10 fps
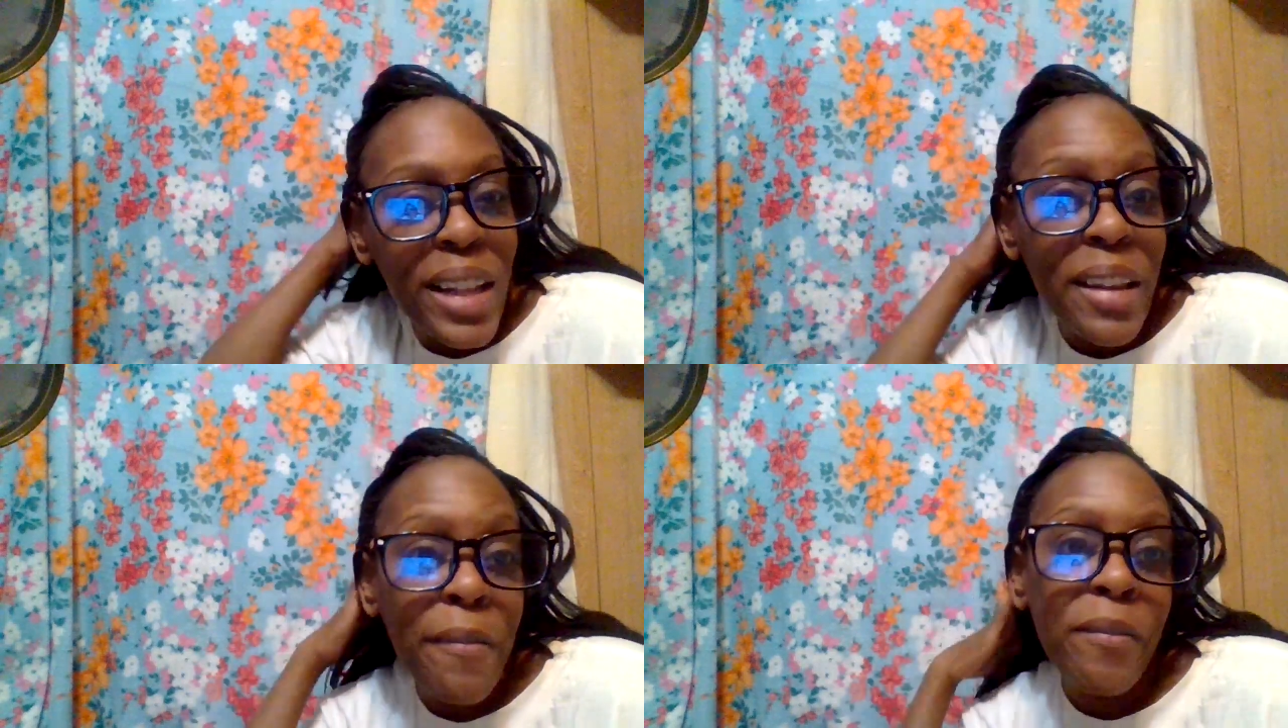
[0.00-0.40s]

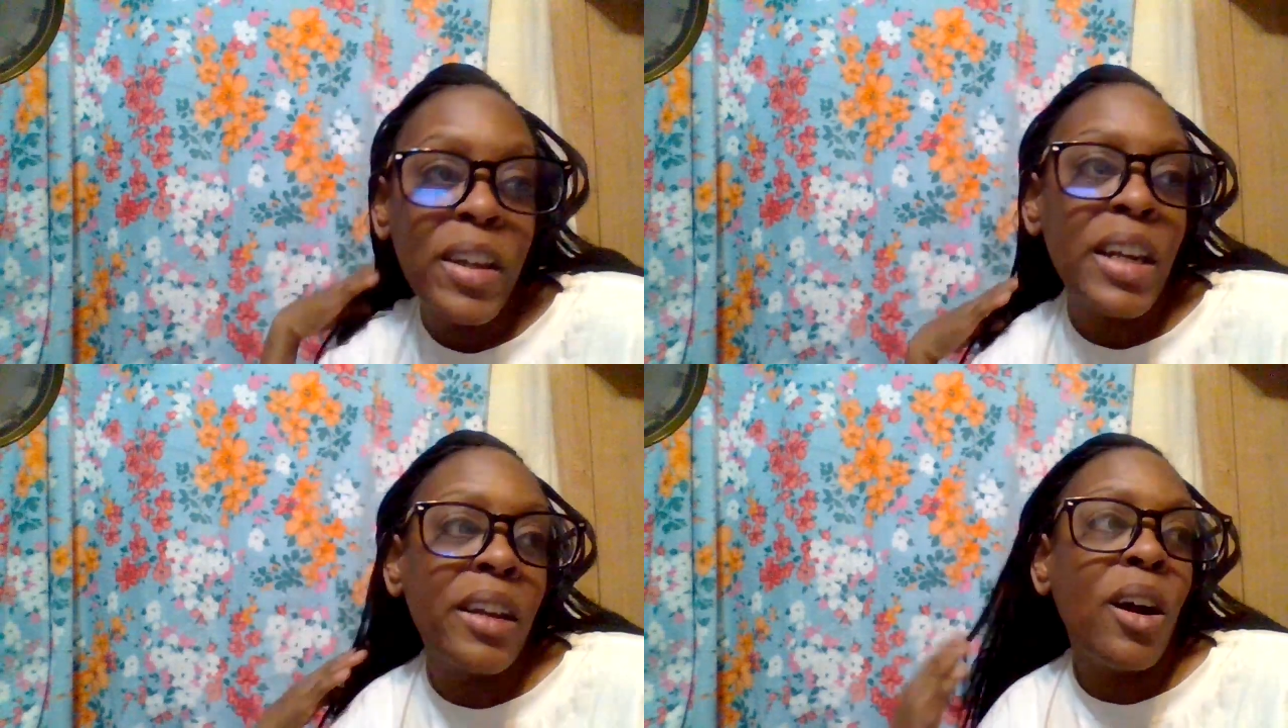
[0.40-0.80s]
the
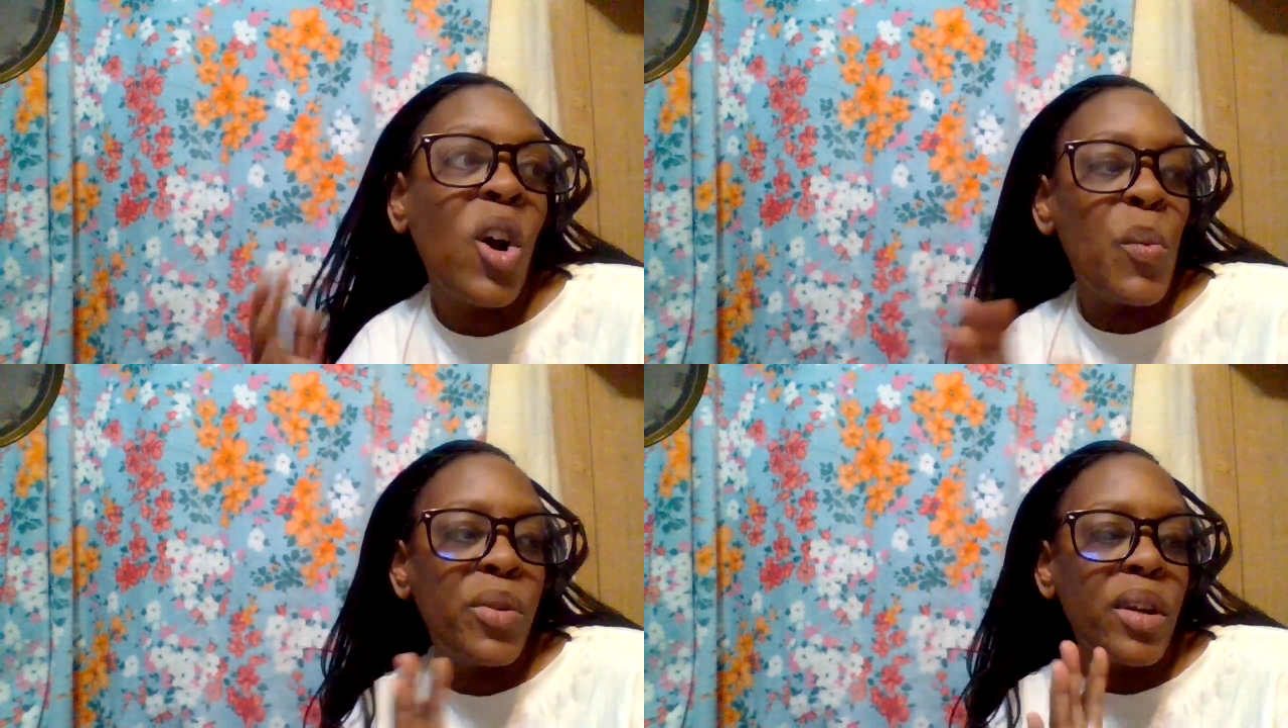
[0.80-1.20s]
video
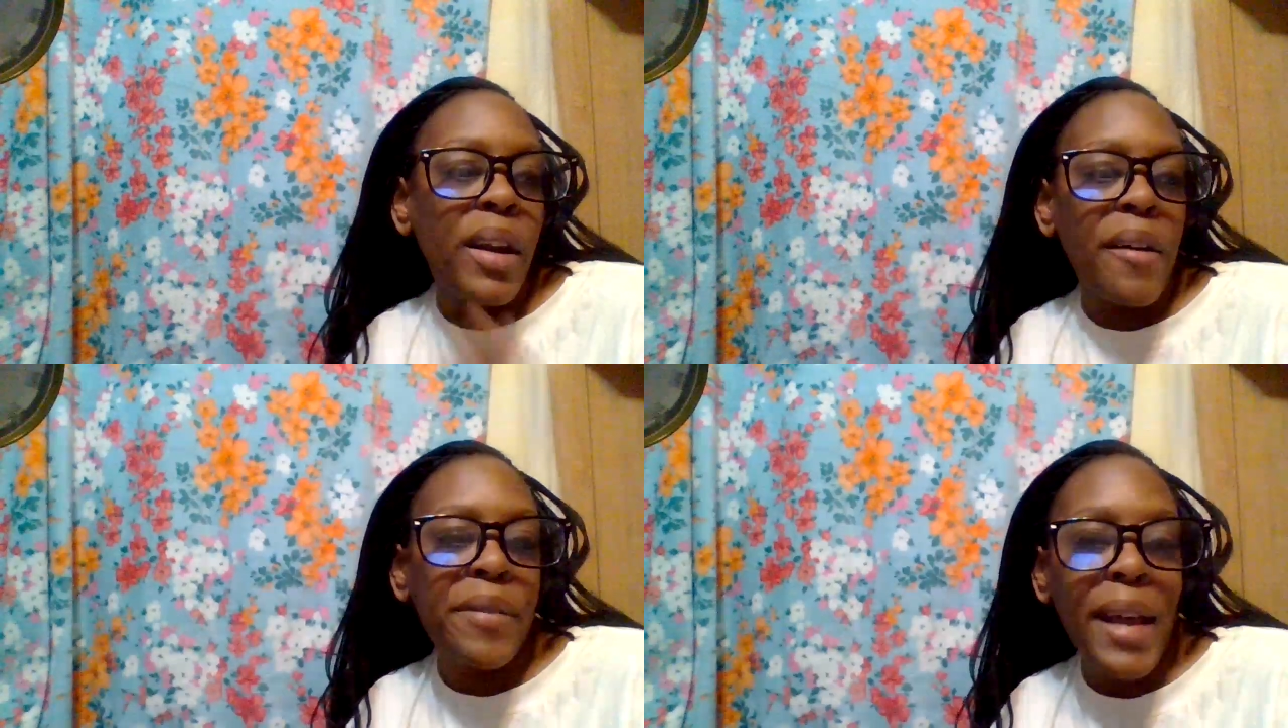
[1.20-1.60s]
hope you
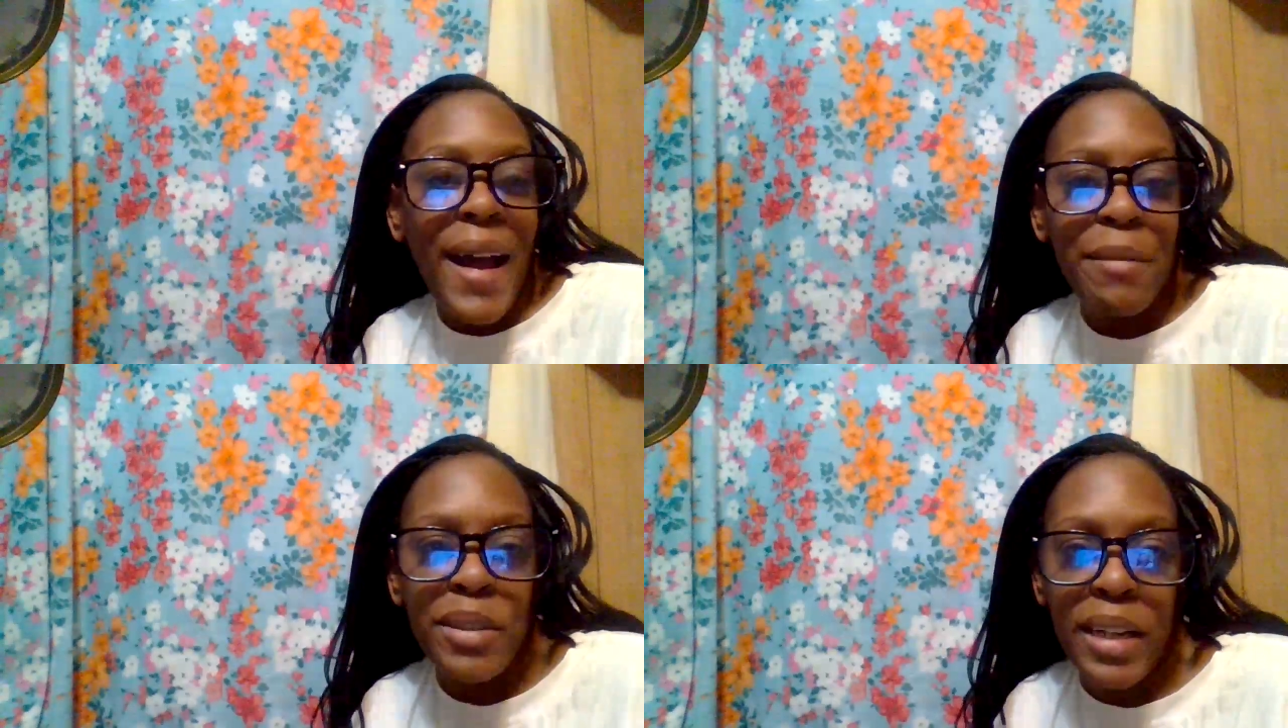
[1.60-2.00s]
love the
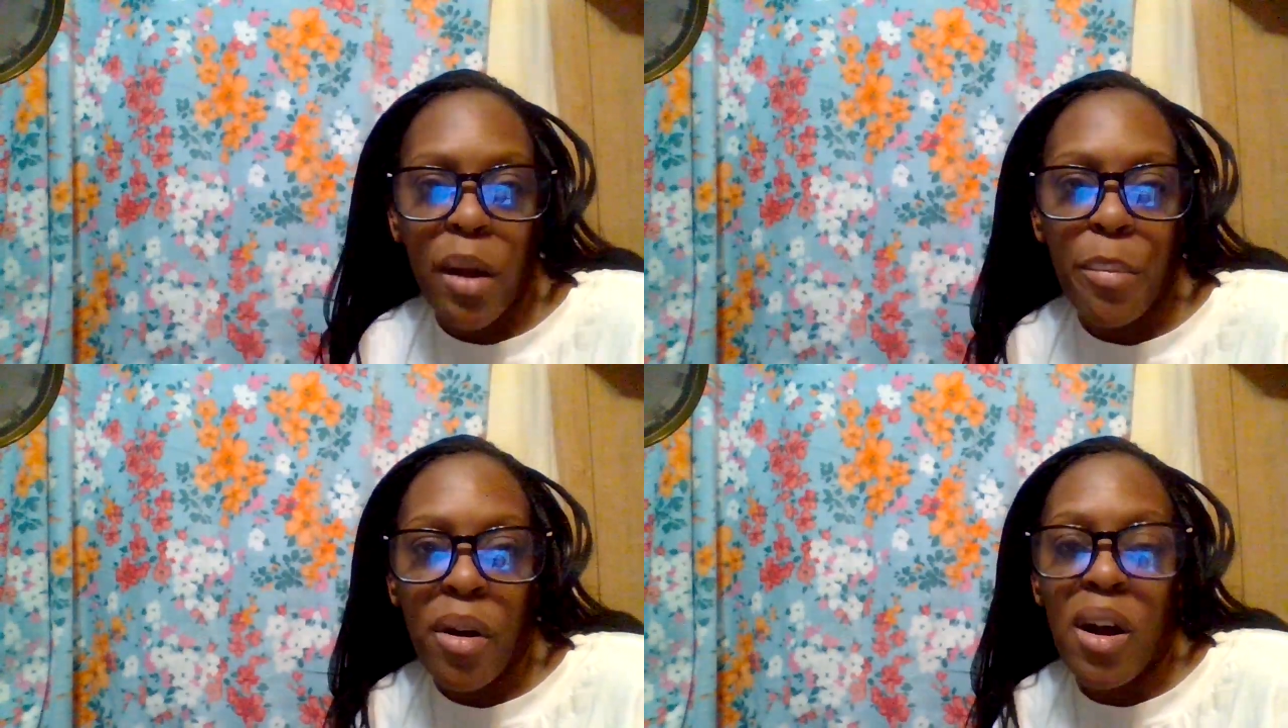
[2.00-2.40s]
items that
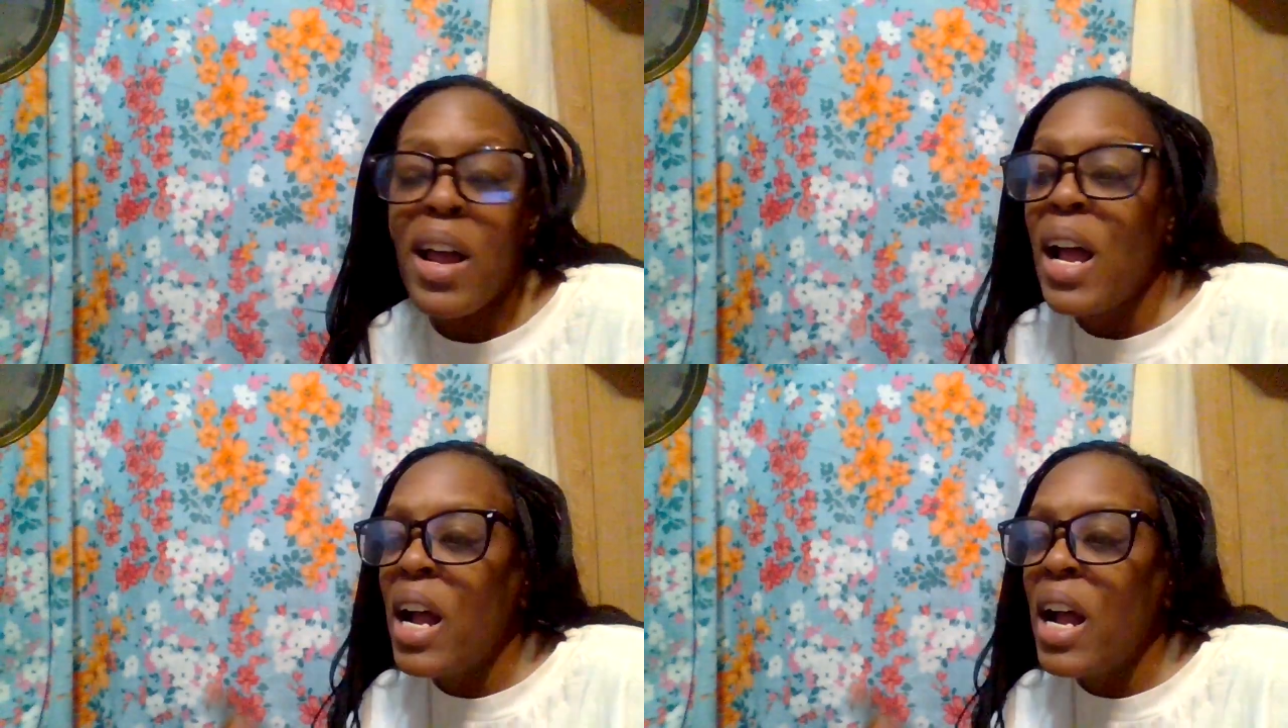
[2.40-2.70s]
i bought